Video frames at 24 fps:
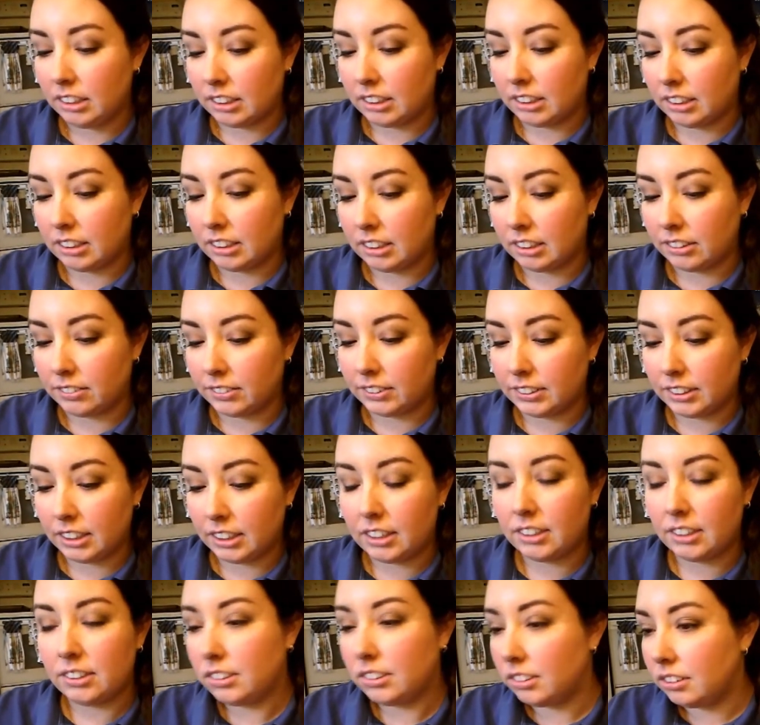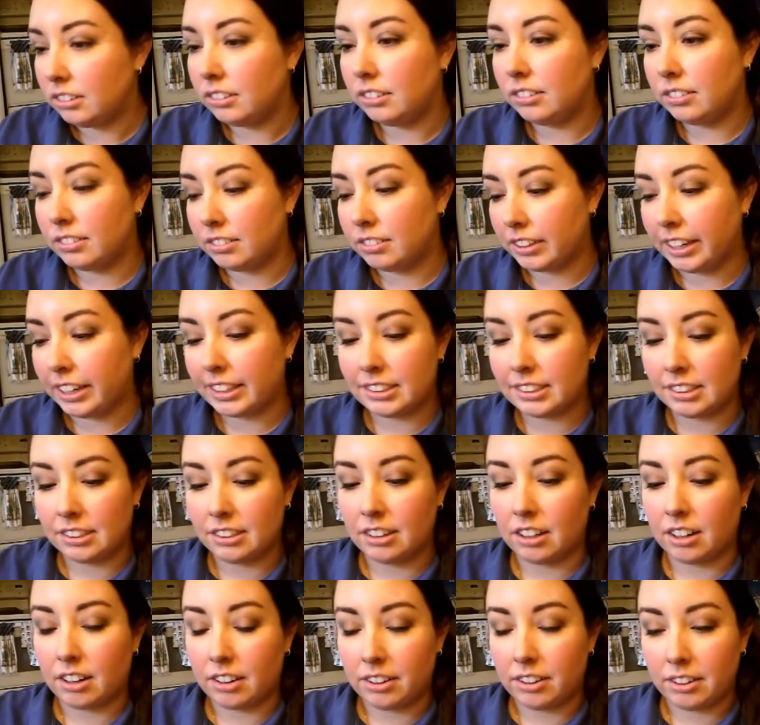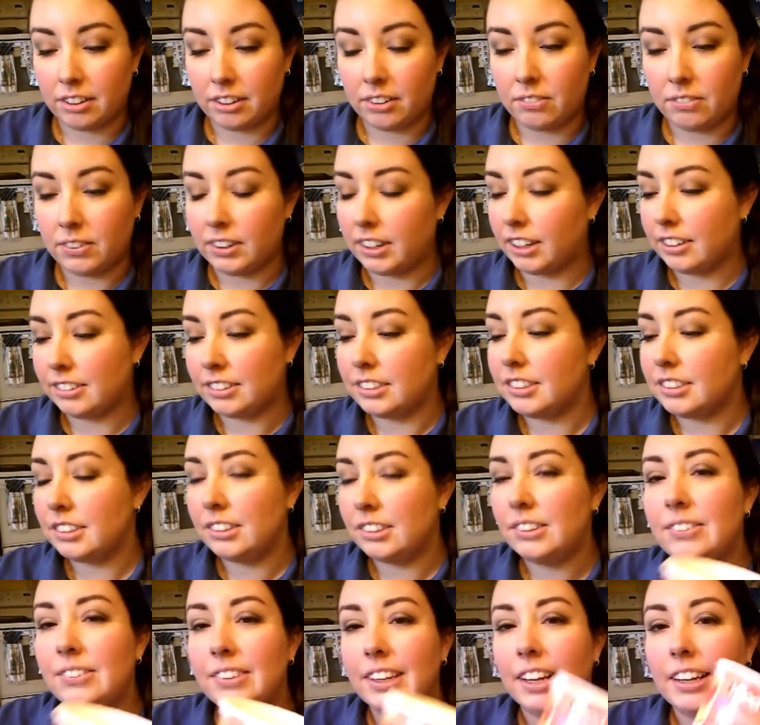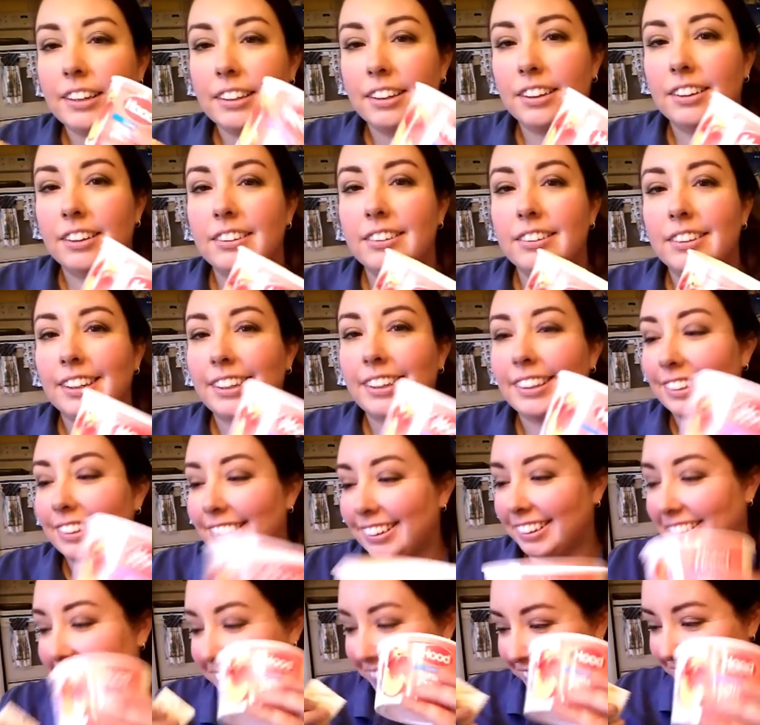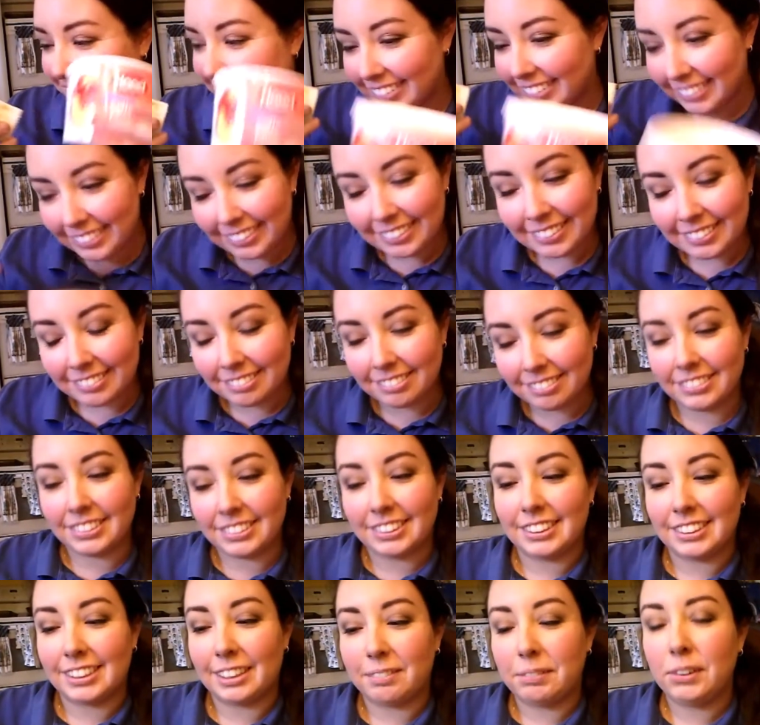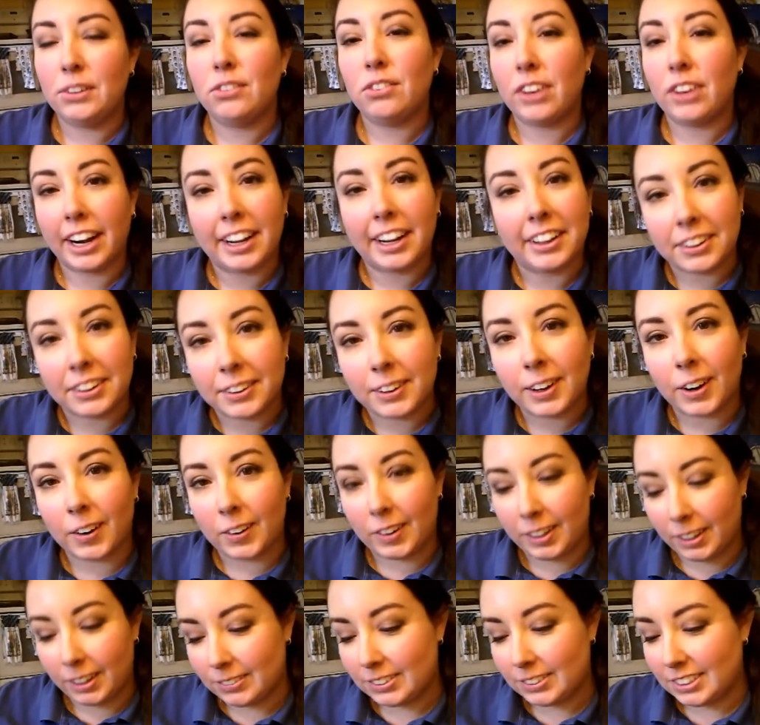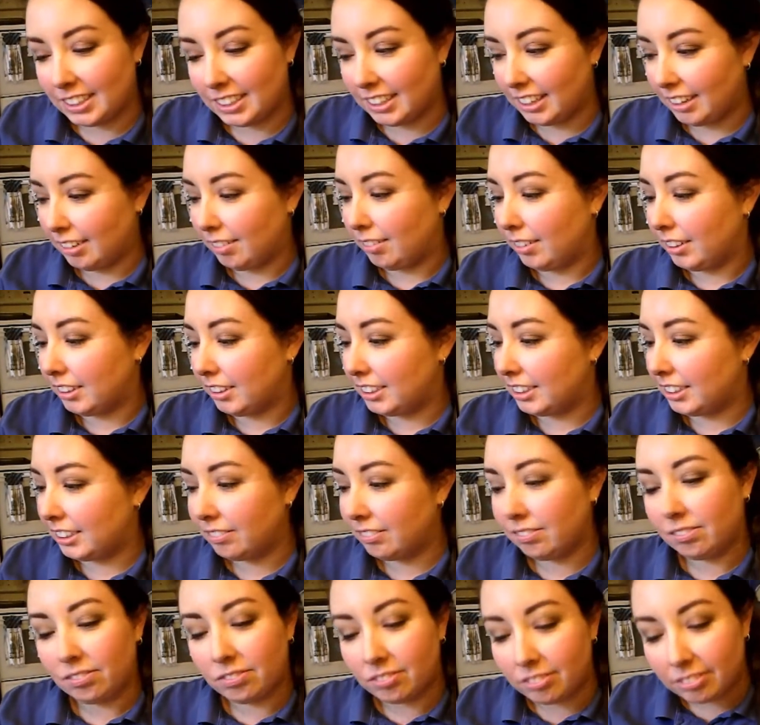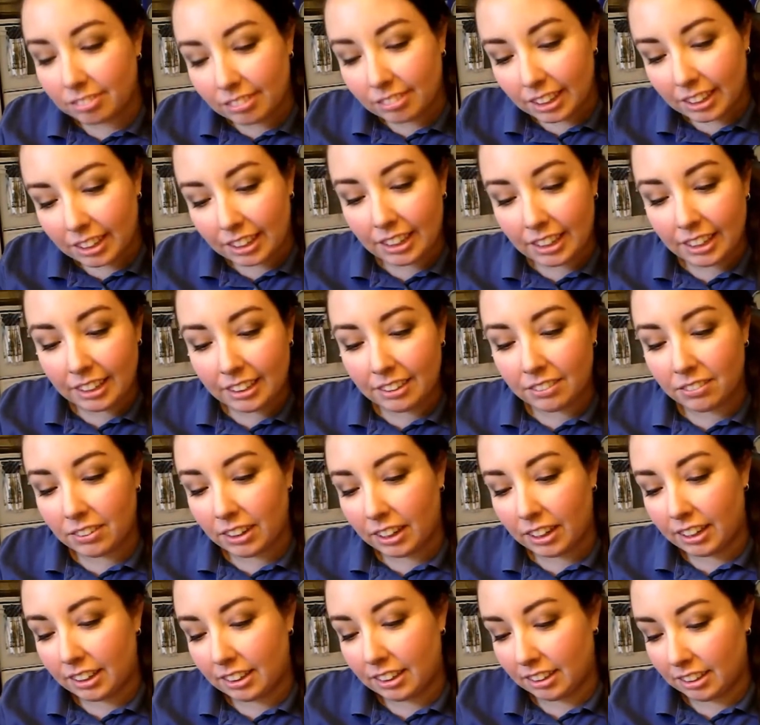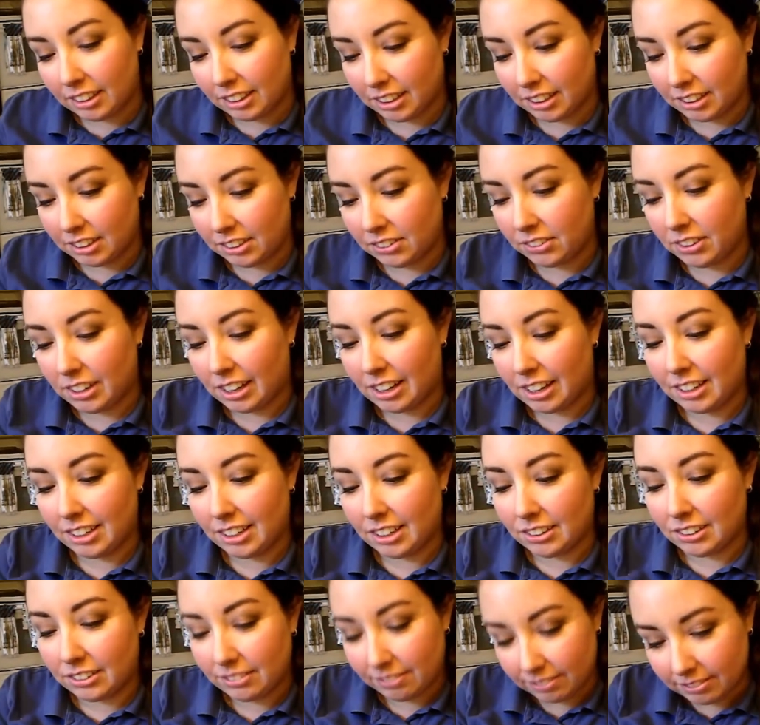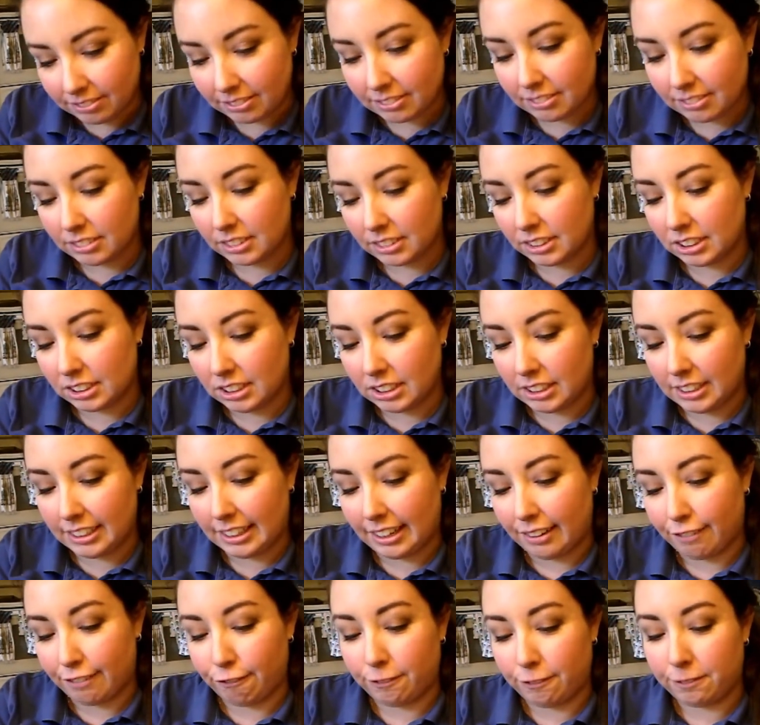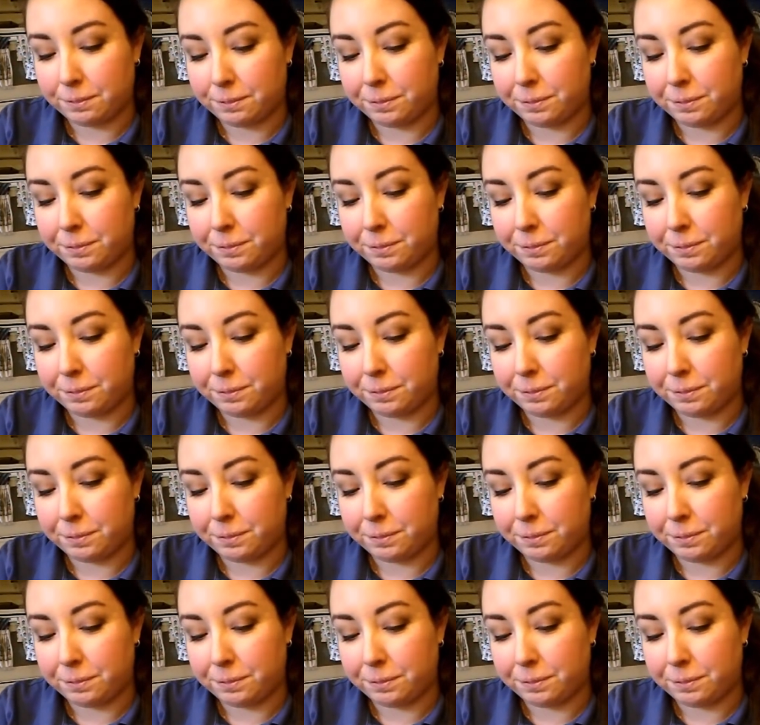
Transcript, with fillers: And I was going to do fasted cardio, but I was just too dang hungry, so it's going to be regular cardio today, which, anyway, you do cardio, good enough.